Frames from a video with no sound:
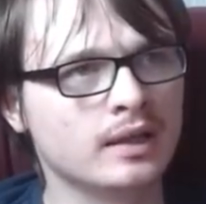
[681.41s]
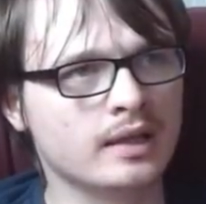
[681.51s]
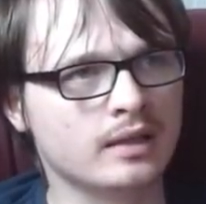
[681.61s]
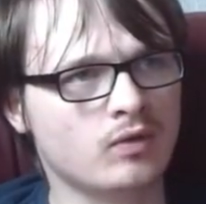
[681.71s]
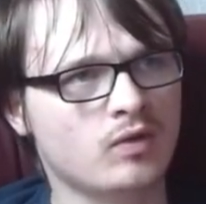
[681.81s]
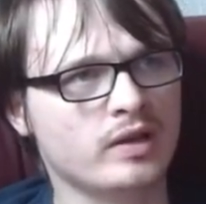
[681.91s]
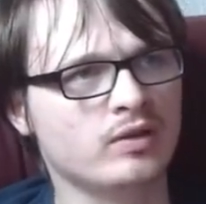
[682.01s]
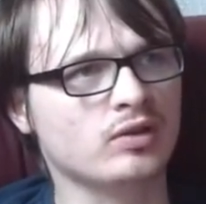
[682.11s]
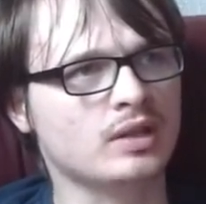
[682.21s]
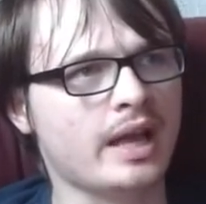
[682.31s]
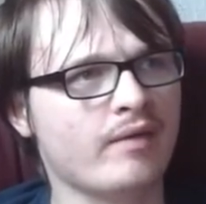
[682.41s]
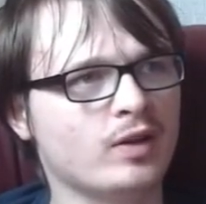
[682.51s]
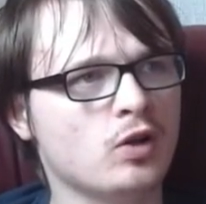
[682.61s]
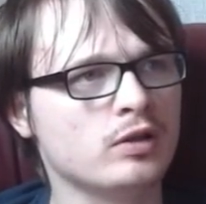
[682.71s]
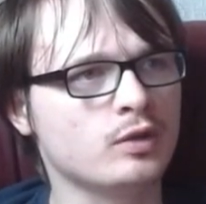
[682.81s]
or you could just like have a
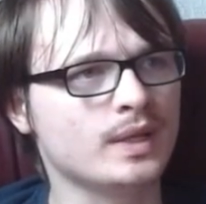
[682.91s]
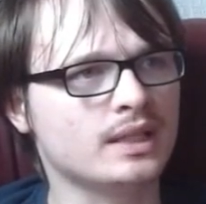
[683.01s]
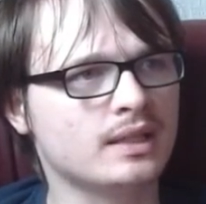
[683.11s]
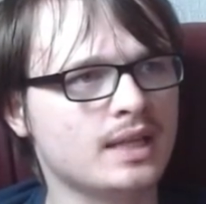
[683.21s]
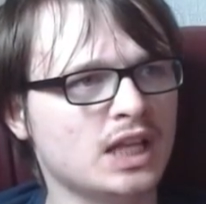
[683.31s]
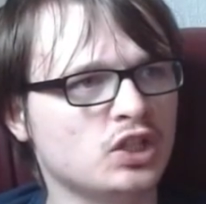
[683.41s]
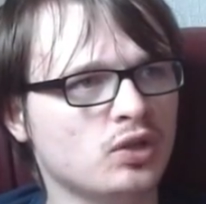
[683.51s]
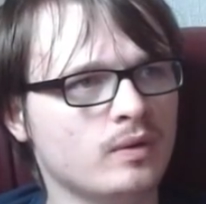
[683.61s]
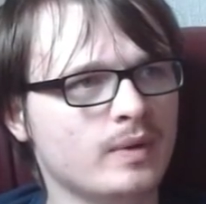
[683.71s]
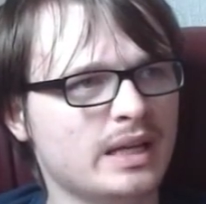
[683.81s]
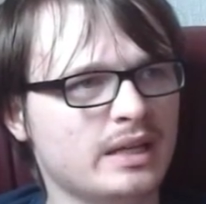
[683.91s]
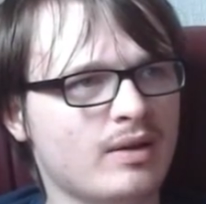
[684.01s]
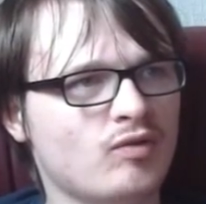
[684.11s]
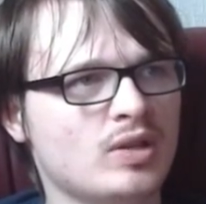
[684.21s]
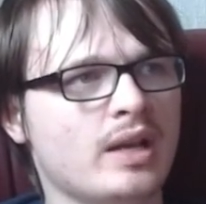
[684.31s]
conduit statue where you
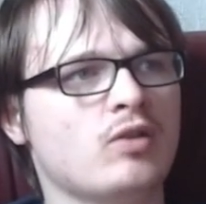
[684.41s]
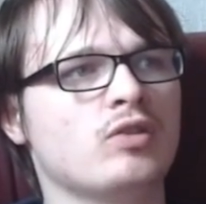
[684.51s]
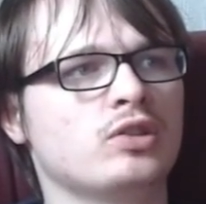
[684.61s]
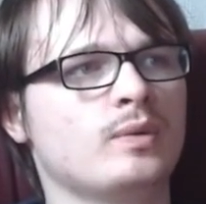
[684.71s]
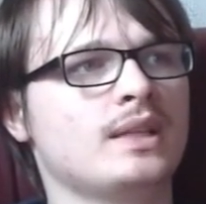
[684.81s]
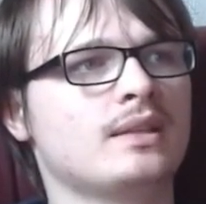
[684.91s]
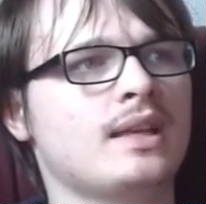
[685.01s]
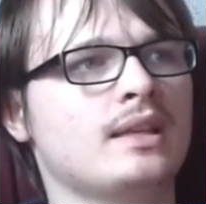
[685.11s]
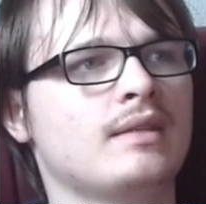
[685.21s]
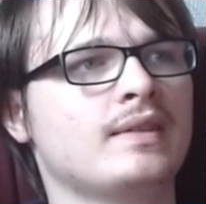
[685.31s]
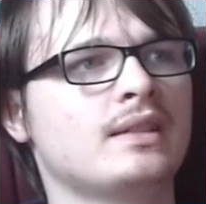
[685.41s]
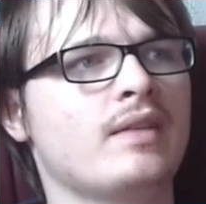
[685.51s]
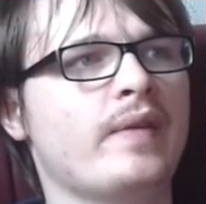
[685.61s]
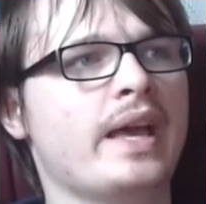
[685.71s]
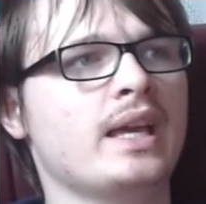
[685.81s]
have just like a conduit in the center instead
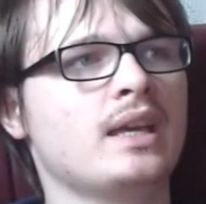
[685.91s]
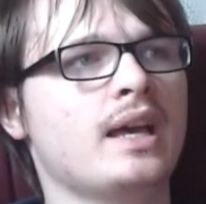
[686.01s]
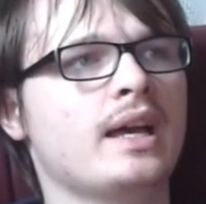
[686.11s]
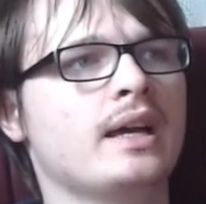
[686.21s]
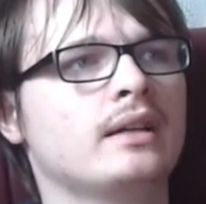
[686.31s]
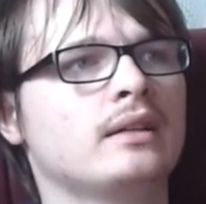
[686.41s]
of a